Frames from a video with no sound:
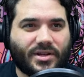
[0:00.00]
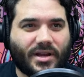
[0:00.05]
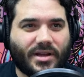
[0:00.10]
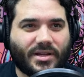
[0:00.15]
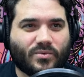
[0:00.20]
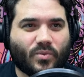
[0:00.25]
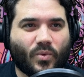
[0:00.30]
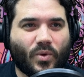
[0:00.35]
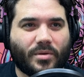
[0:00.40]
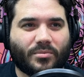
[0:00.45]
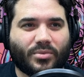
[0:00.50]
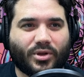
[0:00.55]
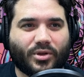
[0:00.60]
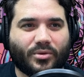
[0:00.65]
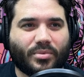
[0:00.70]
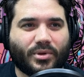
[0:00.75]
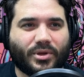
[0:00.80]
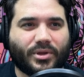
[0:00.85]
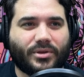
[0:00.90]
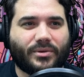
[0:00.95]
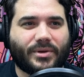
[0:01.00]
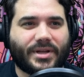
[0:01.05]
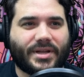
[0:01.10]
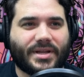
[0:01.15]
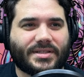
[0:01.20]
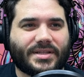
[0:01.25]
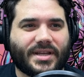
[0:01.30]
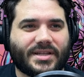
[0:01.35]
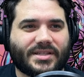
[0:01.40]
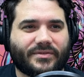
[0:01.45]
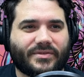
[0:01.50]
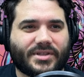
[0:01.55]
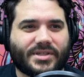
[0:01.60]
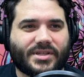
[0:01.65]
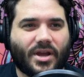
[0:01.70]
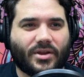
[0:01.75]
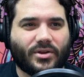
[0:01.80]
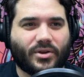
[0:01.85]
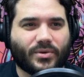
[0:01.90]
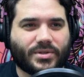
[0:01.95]
It is 1 blue blue, and it says if it's
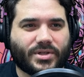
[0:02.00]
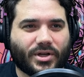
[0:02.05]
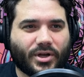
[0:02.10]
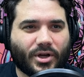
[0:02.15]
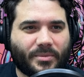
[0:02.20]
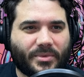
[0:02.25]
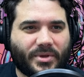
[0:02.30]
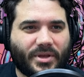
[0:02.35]
not your turn,